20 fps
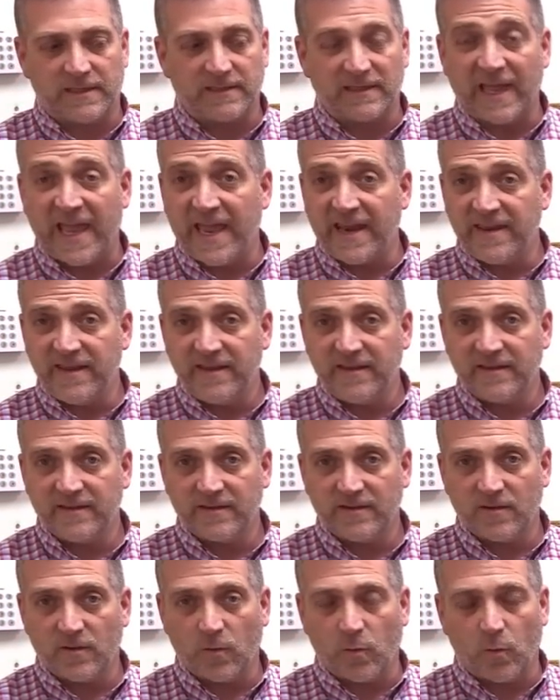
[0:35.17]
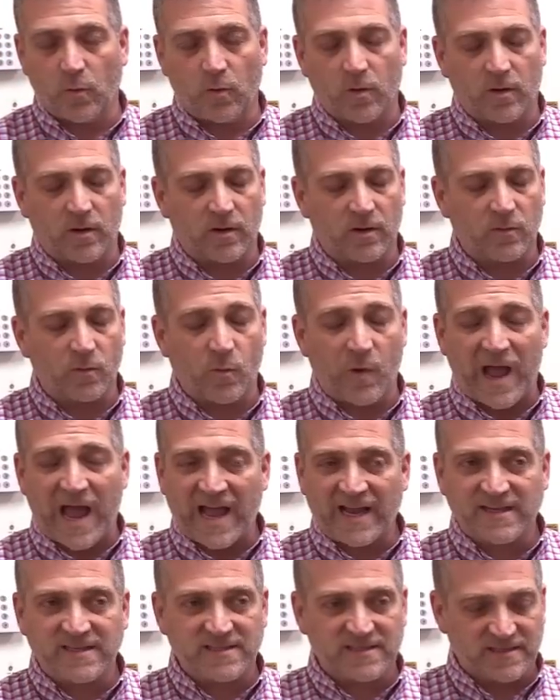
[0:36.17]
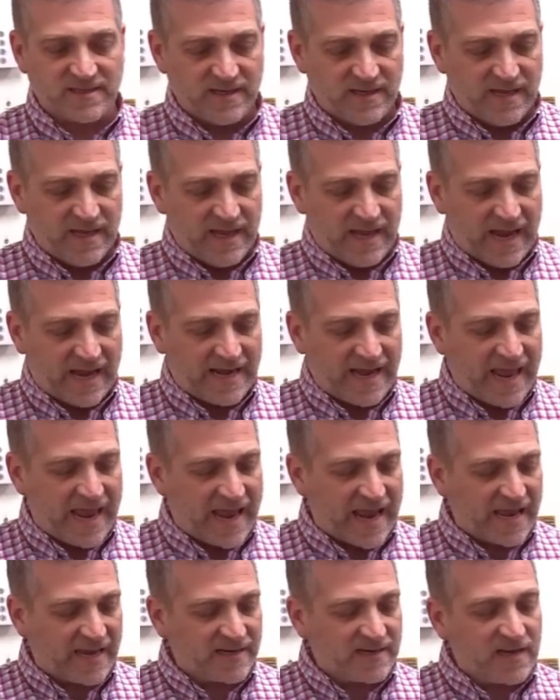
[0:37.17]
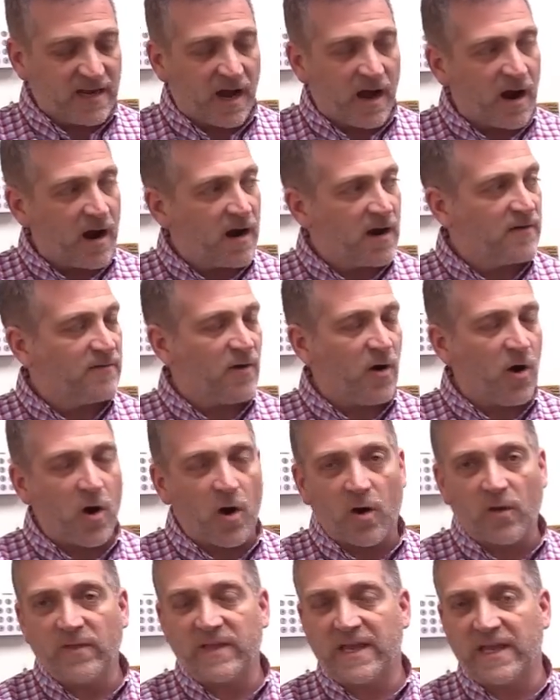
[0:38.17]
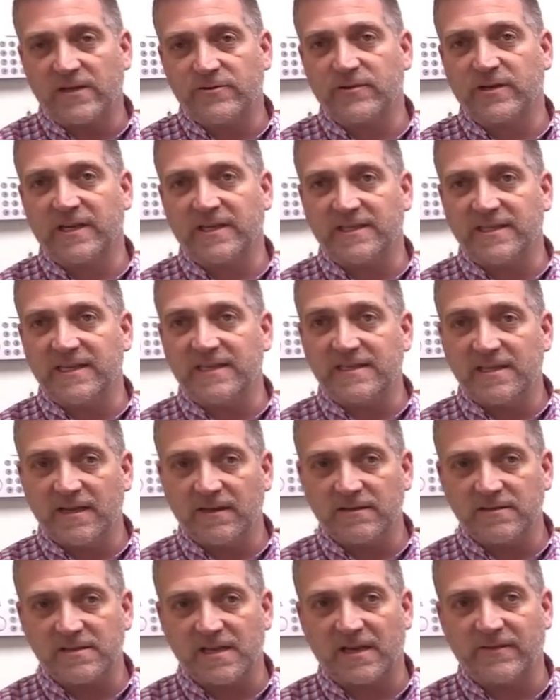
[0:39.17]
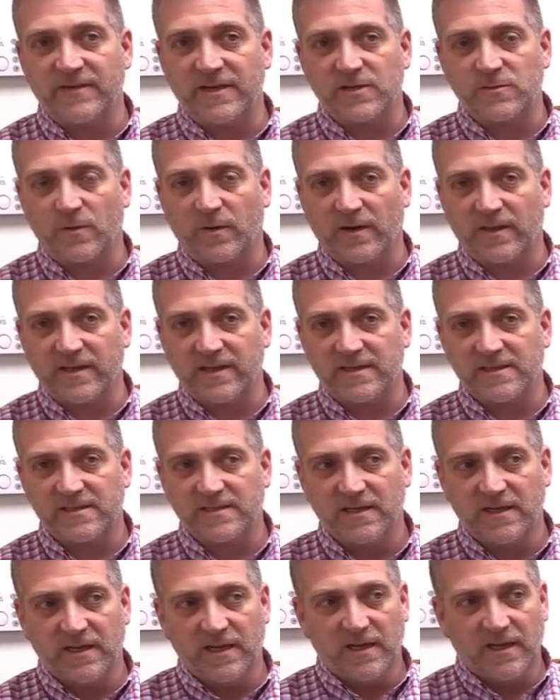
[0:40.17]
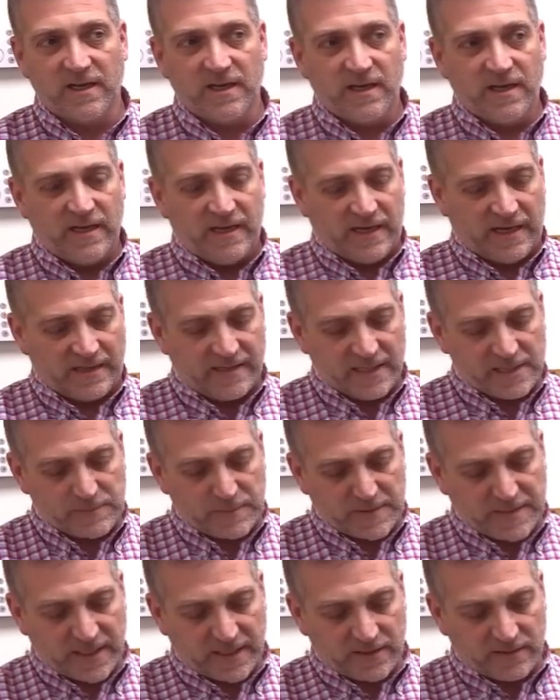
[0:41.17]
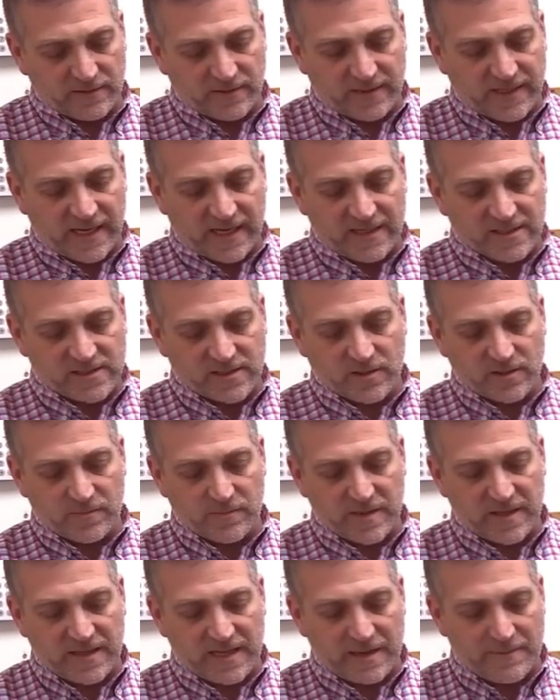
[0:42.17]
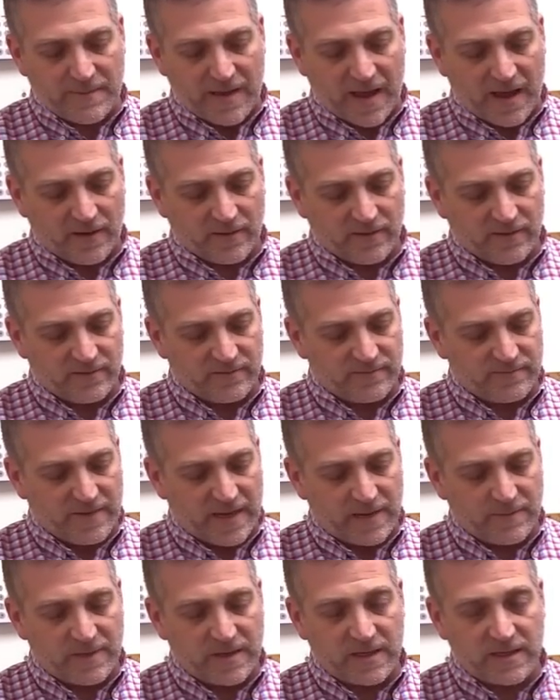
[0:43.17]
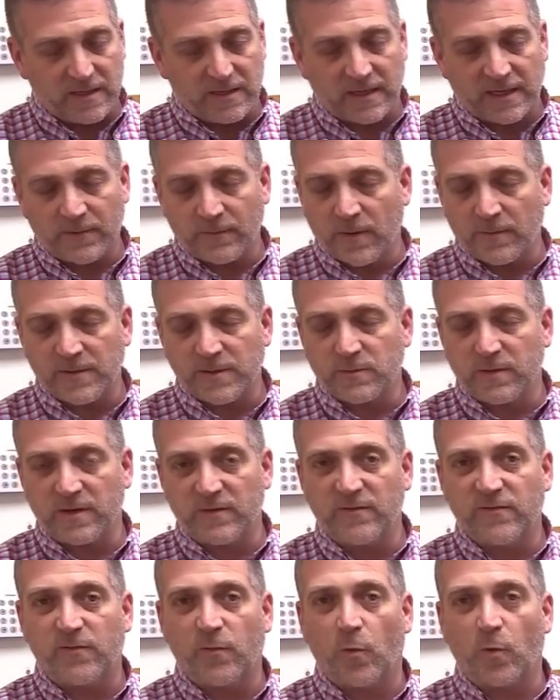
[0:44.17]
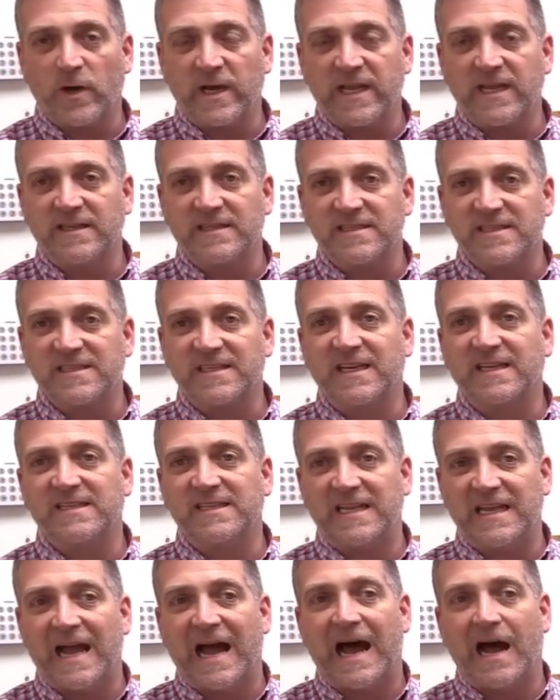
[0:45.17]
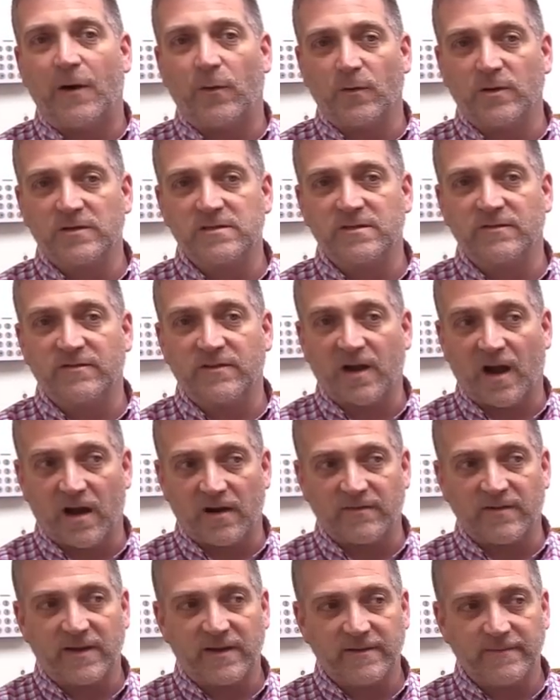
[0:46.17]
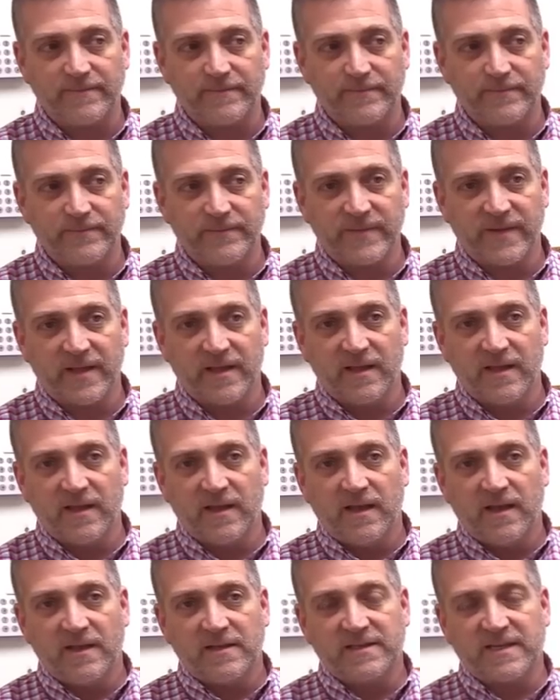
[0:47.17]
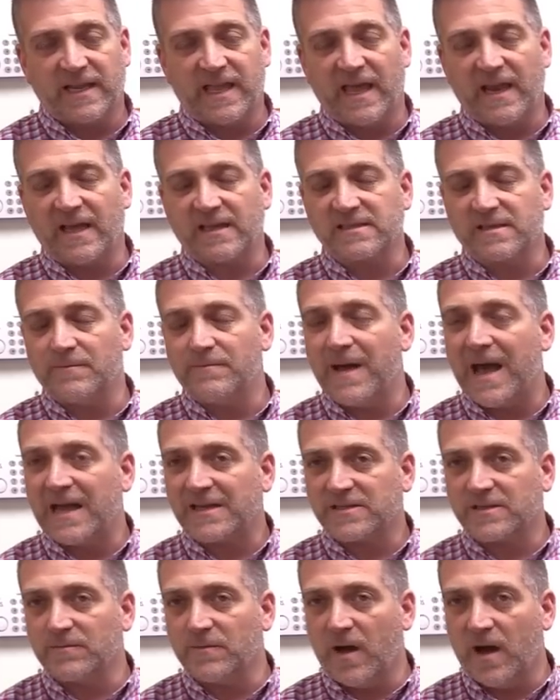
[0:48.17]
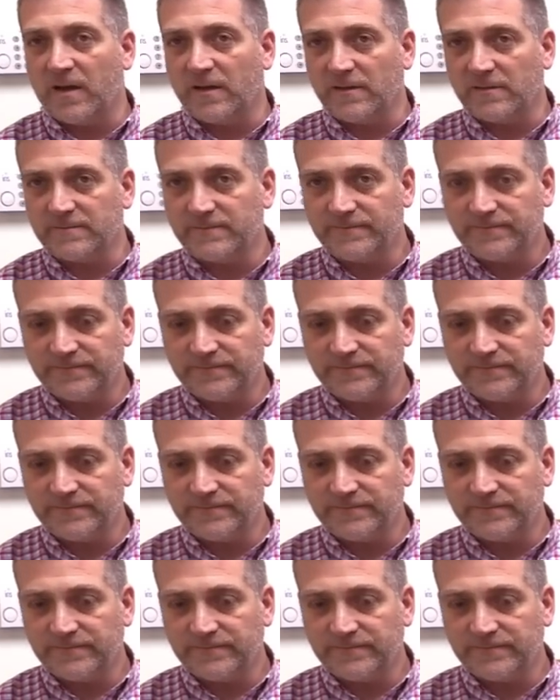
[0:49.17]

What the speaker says: lead or wax and hand carve all the intricate details out of each one of these. In this particular case, could be the amount of maybe anywhere between 40 and 60 hours of carving to get us a master model.